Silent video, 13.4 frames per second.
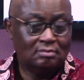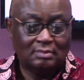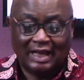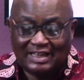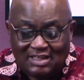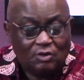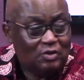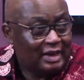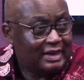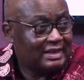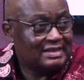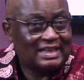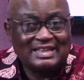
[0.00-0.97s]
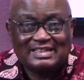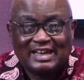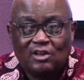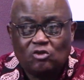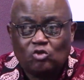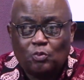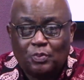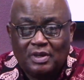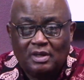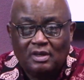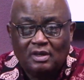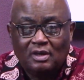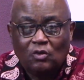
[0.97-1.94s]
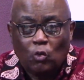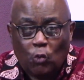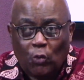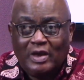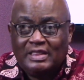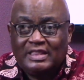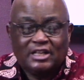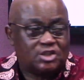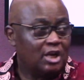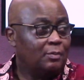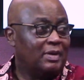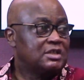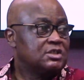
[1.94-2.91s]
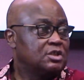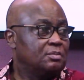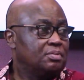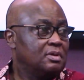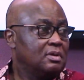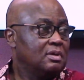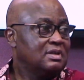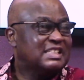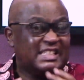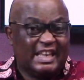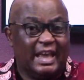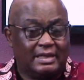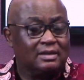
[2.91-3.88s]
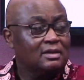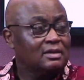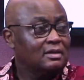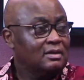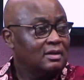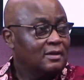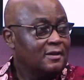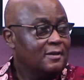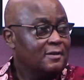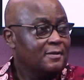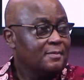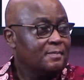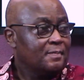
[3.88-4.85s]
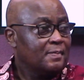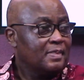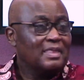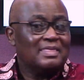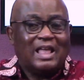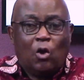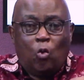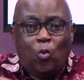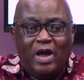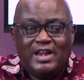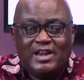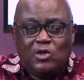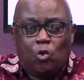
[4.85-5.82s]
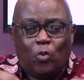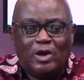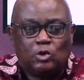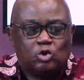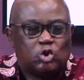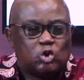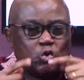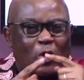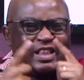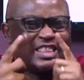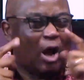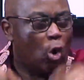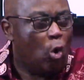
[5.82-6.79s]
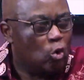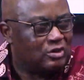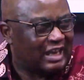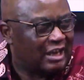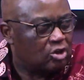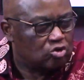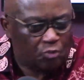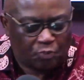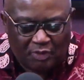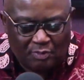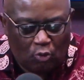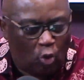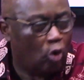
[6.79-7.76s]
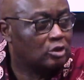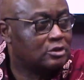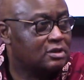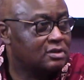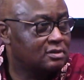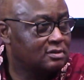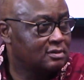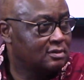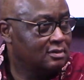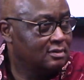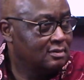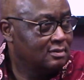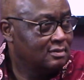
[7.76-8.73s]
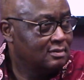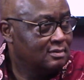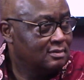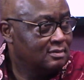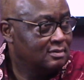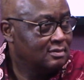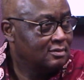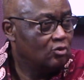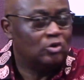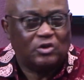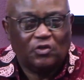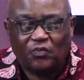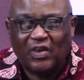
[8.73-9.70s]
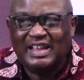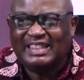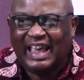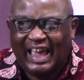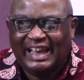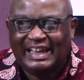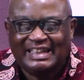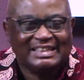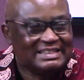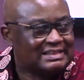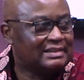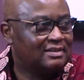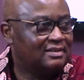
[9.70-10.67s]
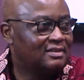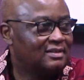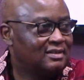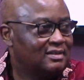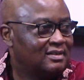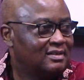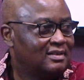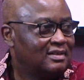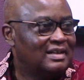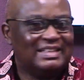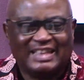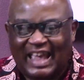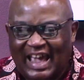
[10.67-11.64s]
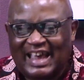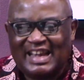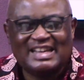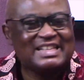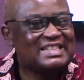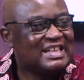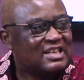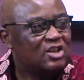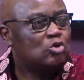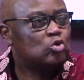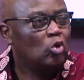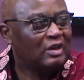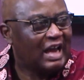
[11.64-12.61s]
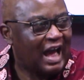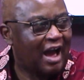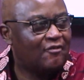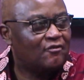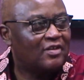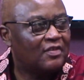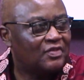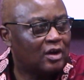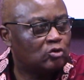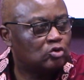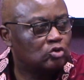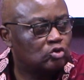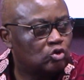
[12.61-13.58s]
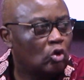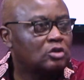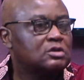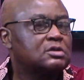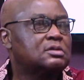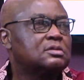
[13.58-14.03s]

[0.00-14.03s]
I said in Katia, I'm trying to win the chairmanship. Said that when he went to swear the oath at the Supreme Court to defend the NDC did not have the results.